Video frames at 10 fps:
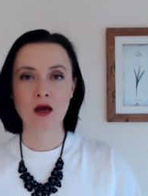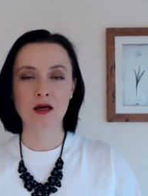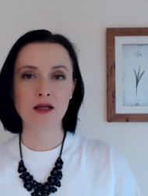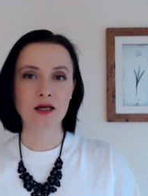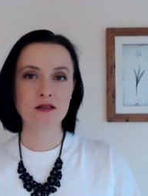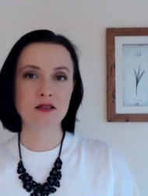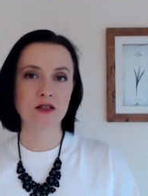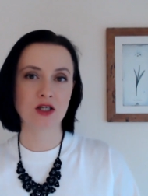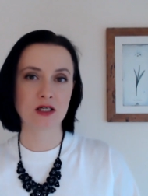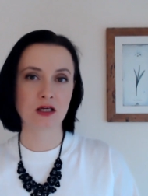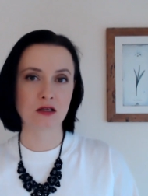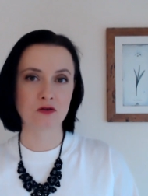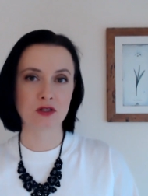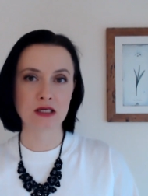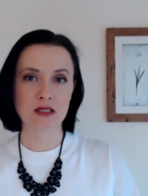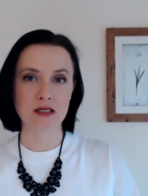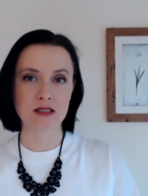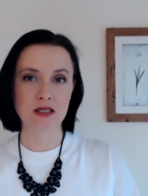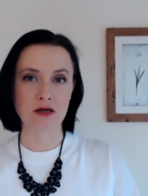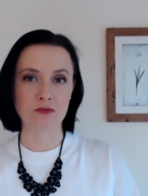I'd like to suggest that you see
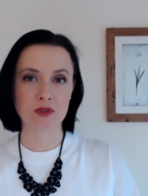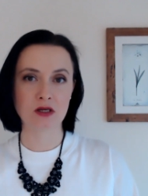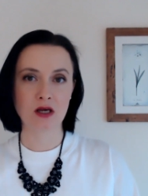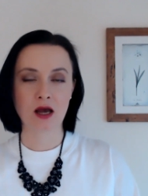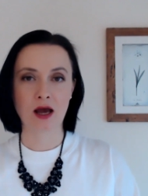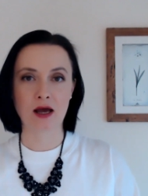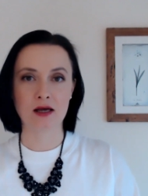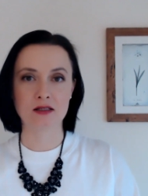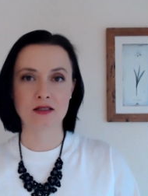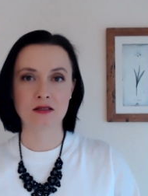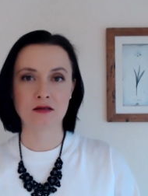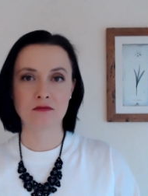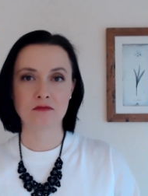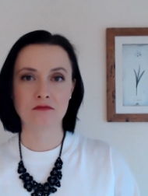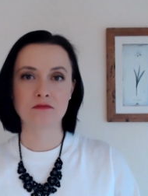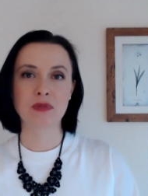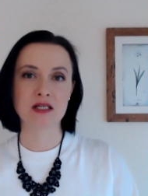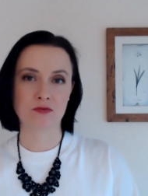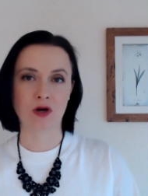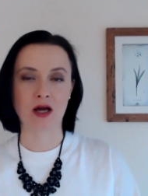these tips as
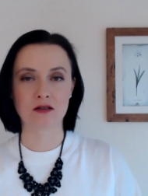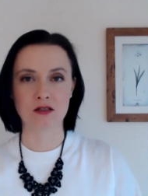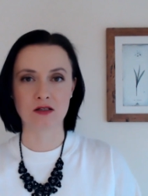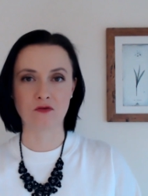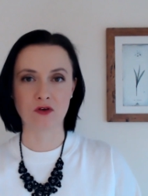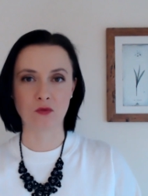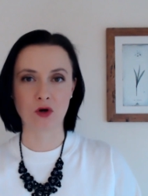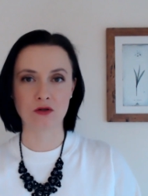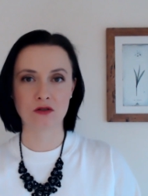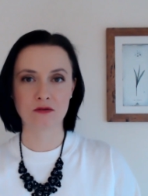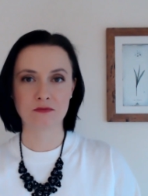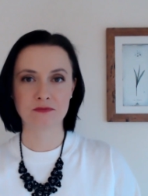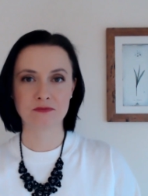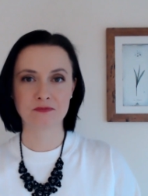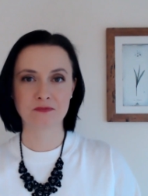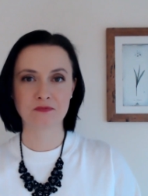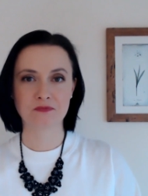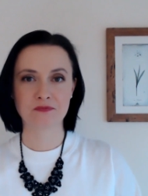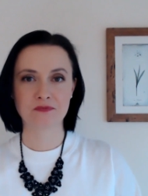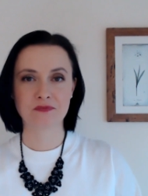best practice if you want.
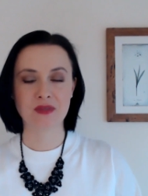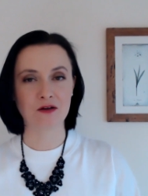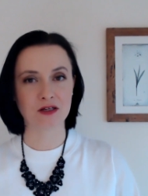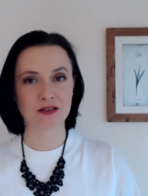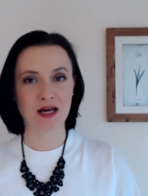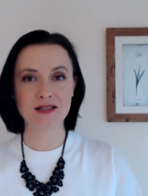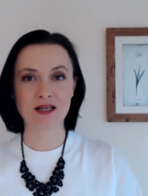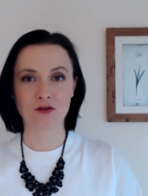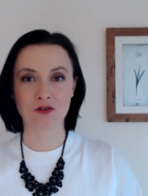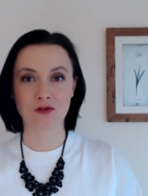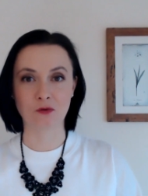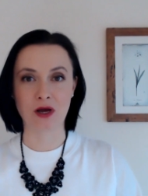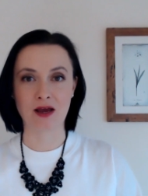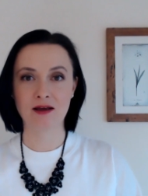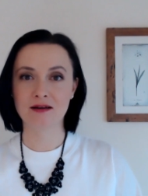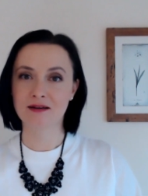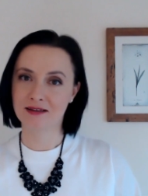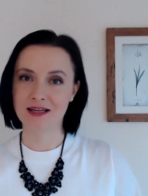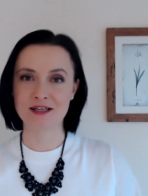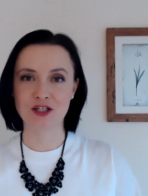Now that that's out of the way,
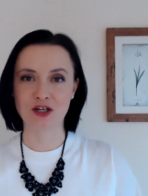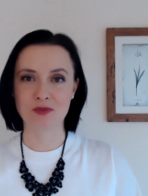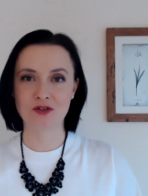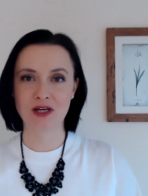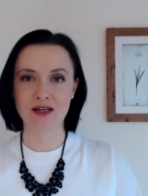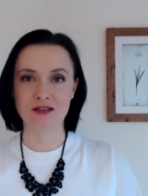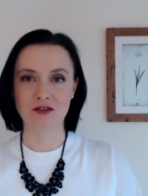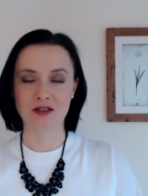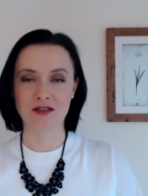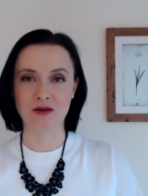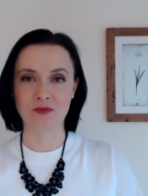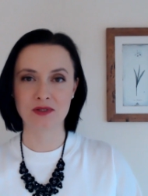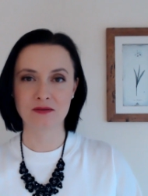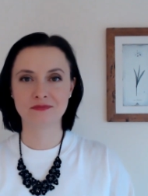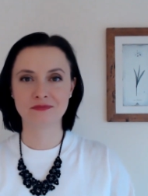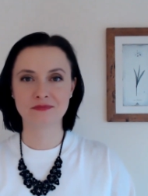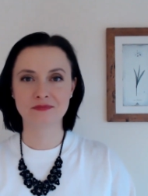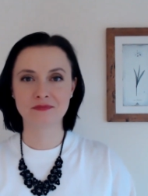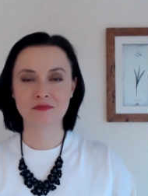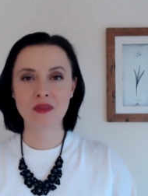Let's jump straight into the tips.
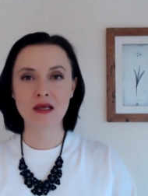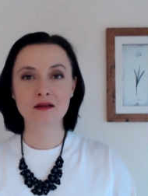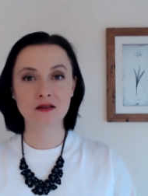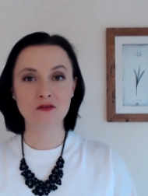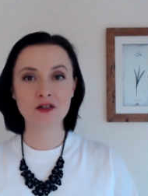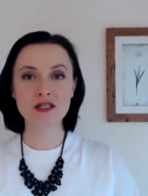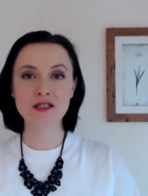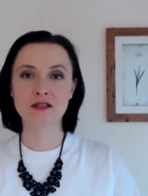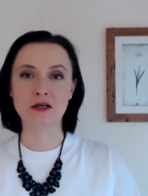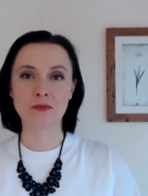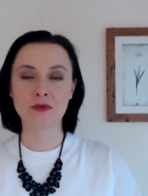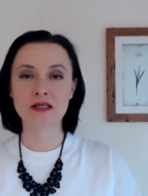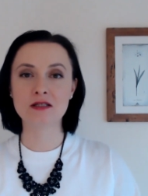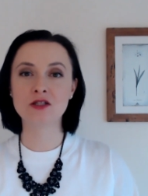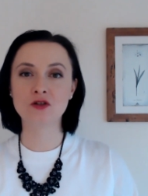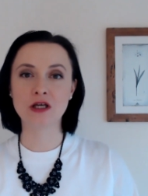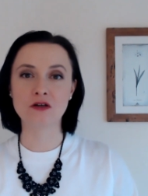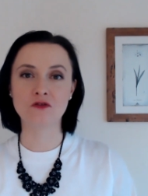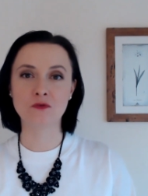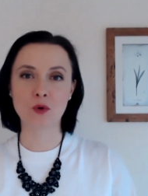The first tip is to
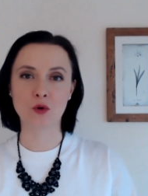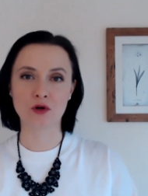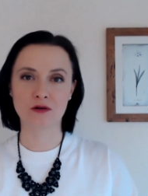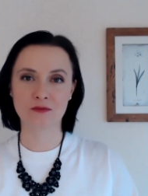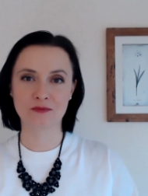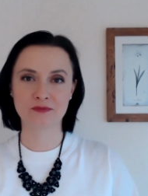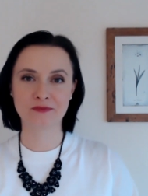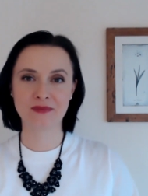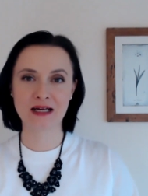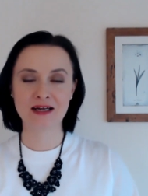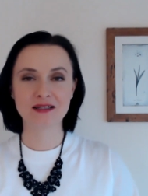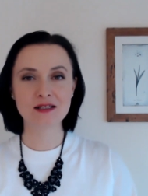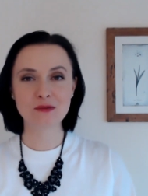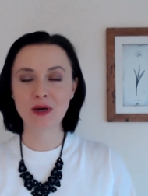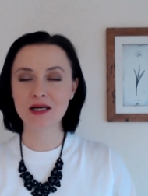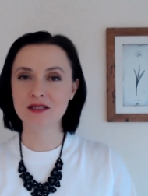give more. This might